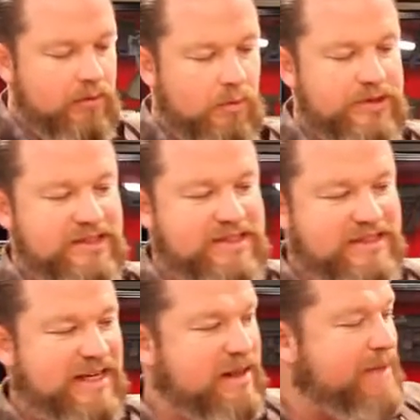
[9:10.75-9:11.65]
Once this
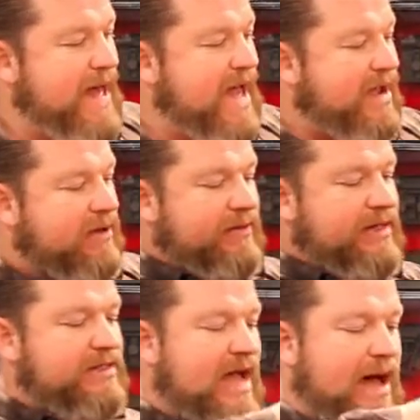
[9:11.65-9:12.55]
is in the bag,
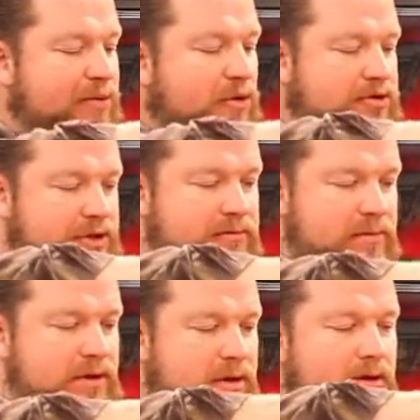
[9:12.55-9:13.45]
this top portion
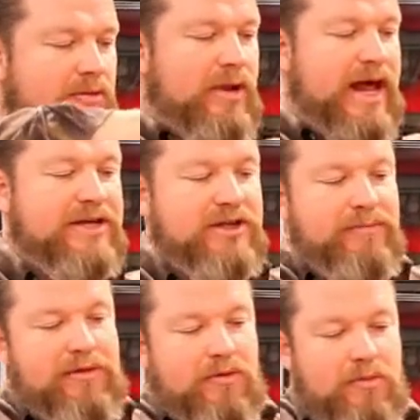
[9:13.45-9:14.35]
will actually
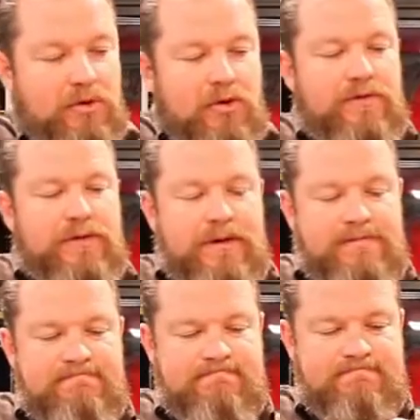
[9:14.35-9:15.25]
be removed.
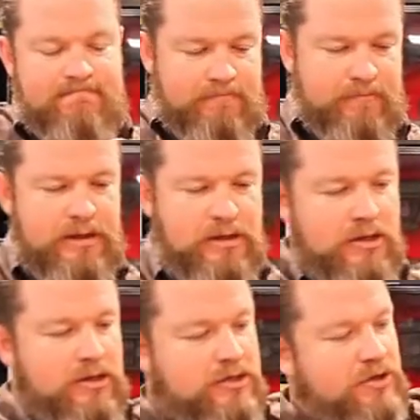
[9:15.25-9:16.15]

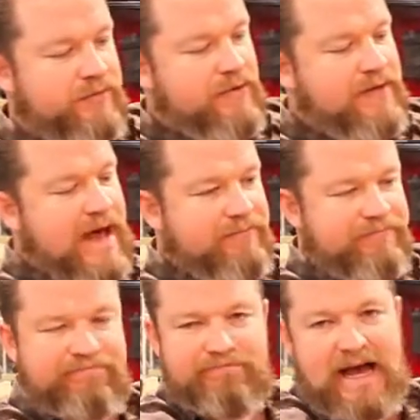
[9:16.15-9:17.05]
So if you've got
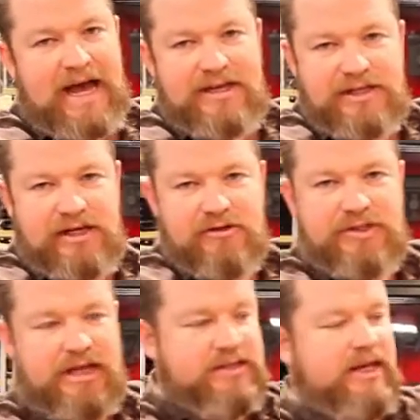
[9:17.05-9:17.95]
eyes and ears,
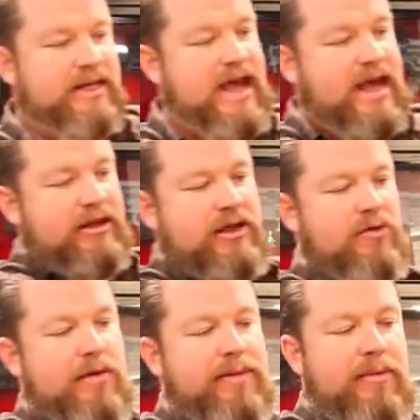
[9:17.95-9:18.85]
things like that,
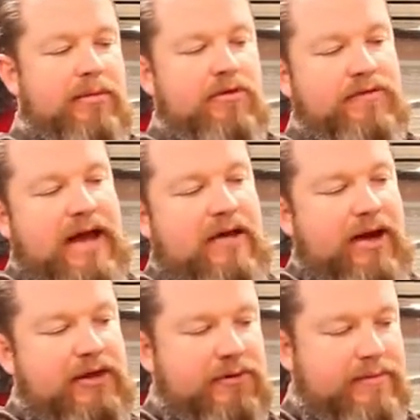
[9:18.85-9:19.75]
you want to be able to move down
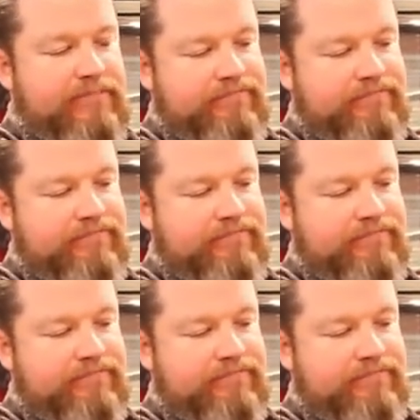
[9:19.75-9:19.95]
range with them.